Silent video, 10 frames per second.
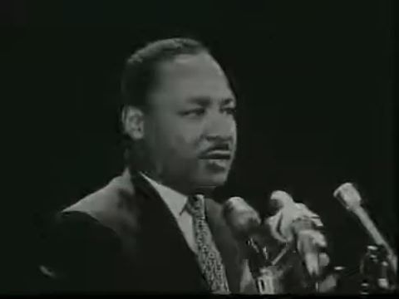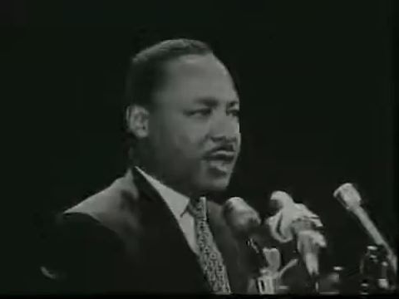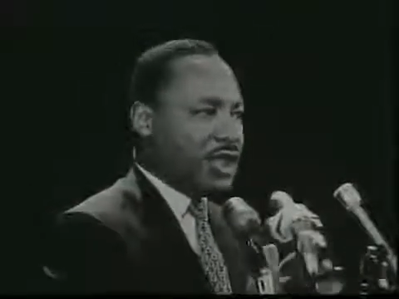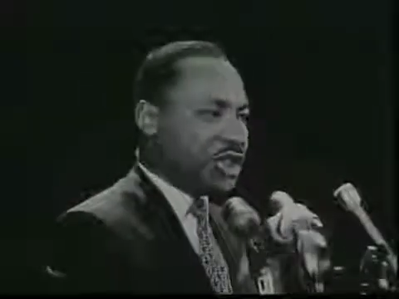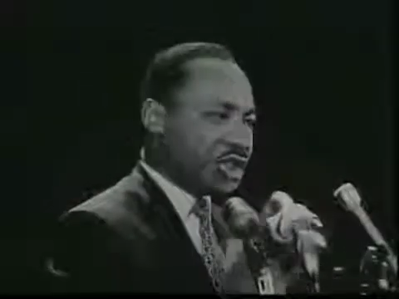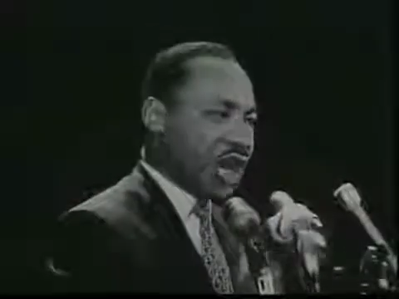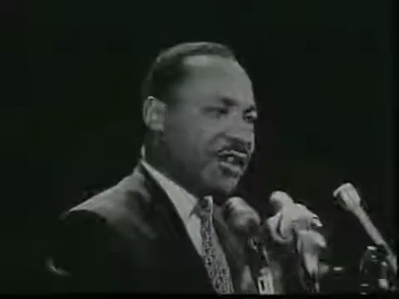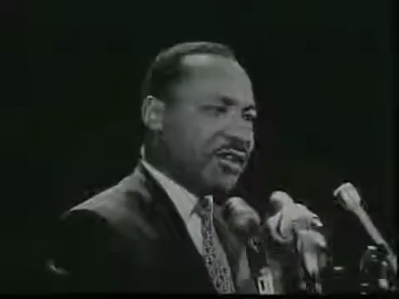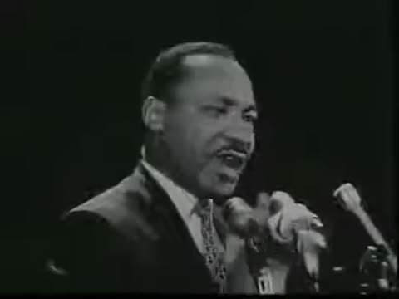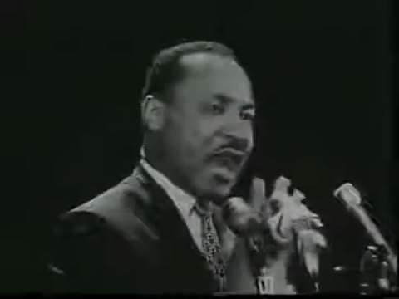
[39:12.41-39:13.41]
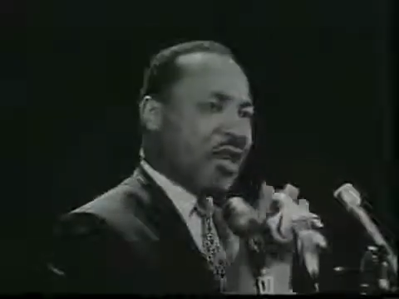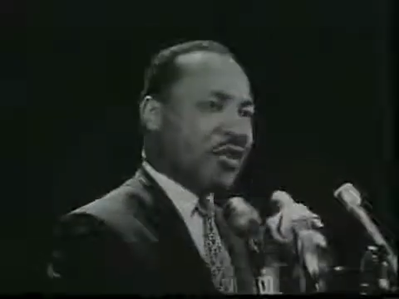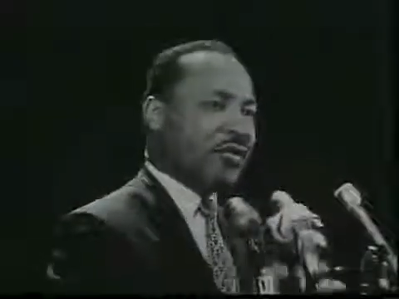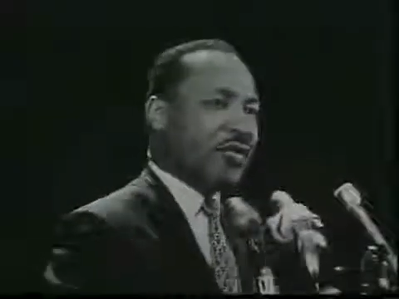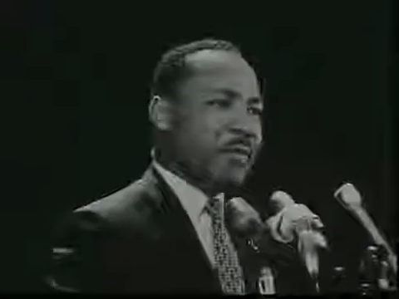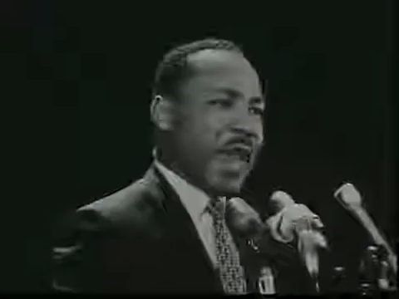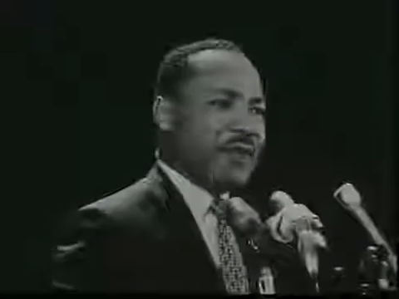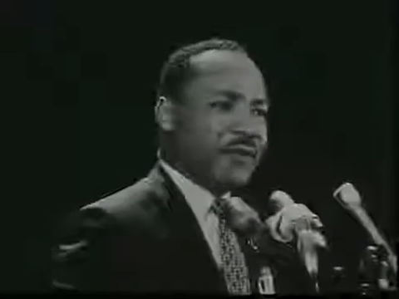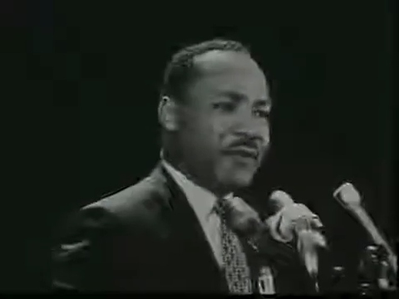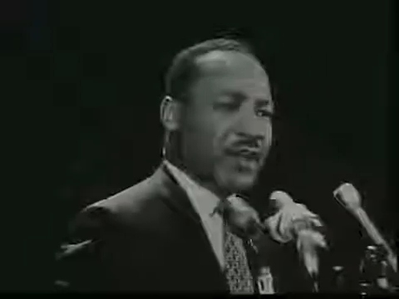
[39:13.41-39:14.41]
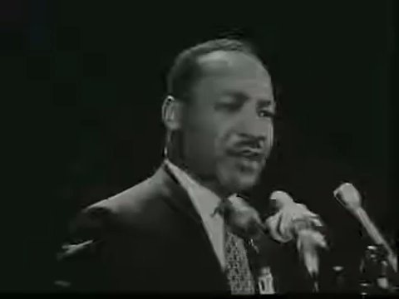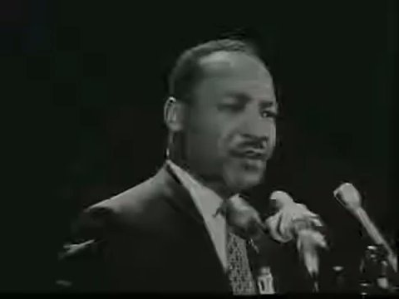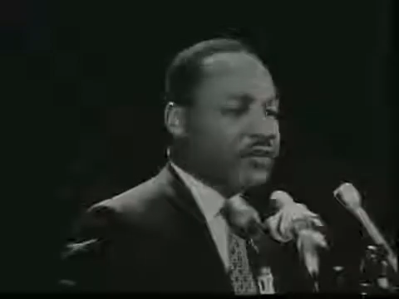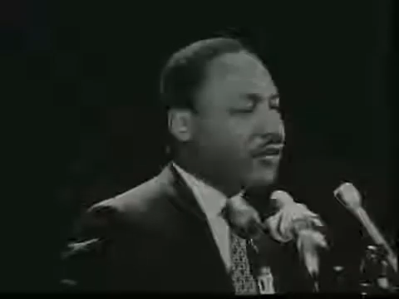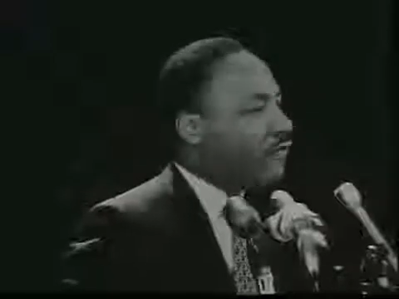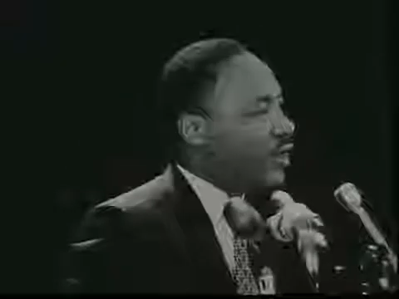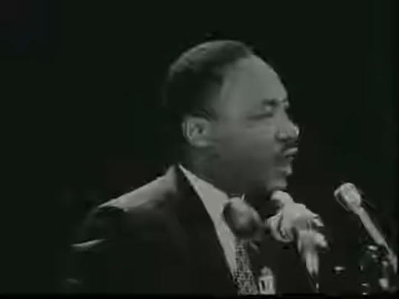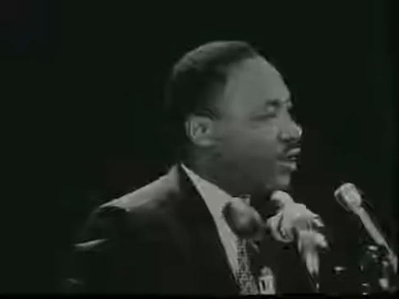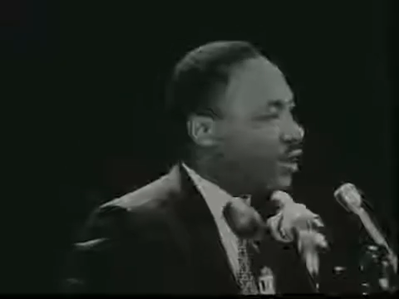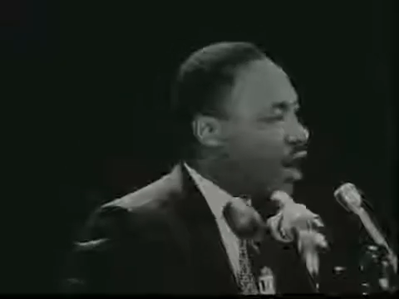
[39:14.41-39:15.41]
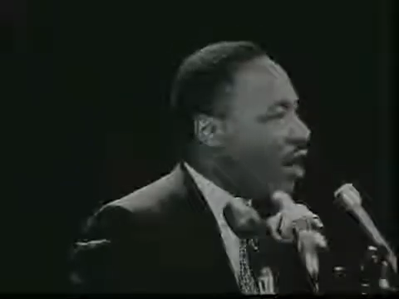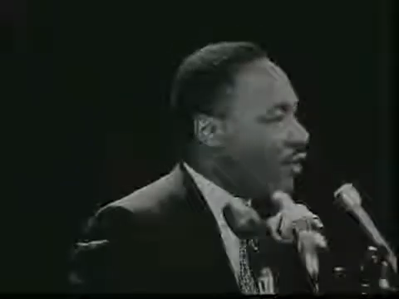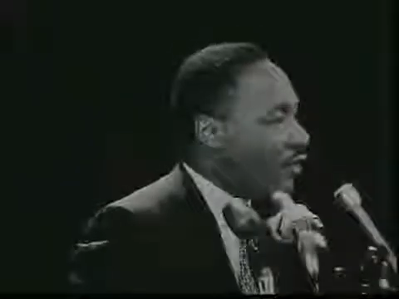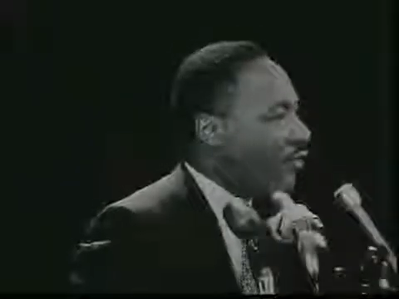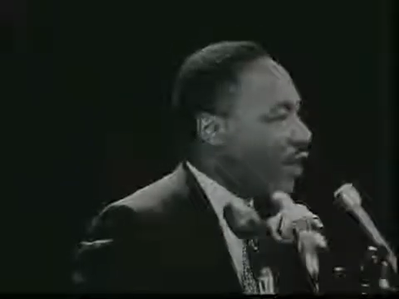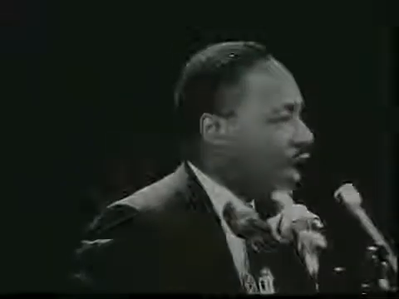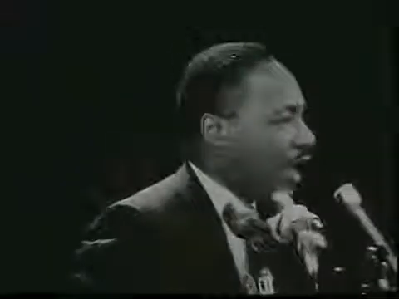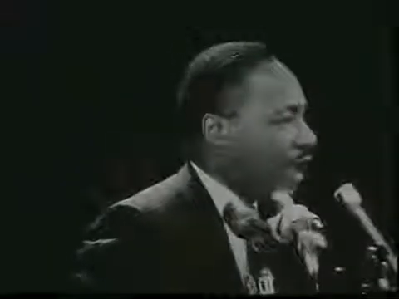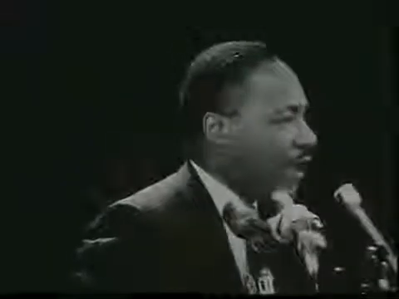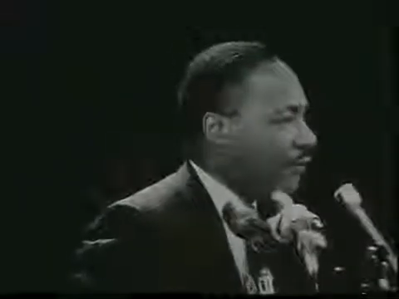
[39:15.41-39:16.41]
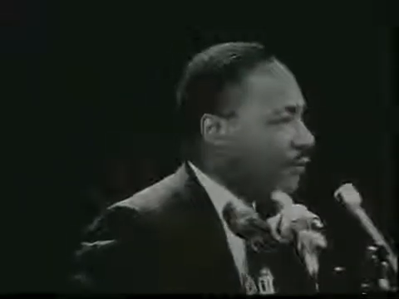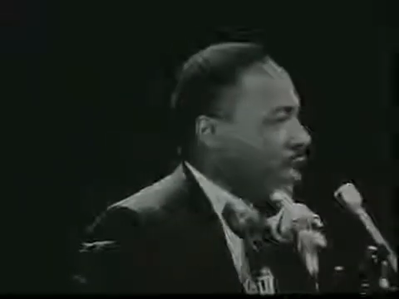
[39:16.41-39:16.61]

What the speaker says: to be shot down on the battlefields of Vietnam every day.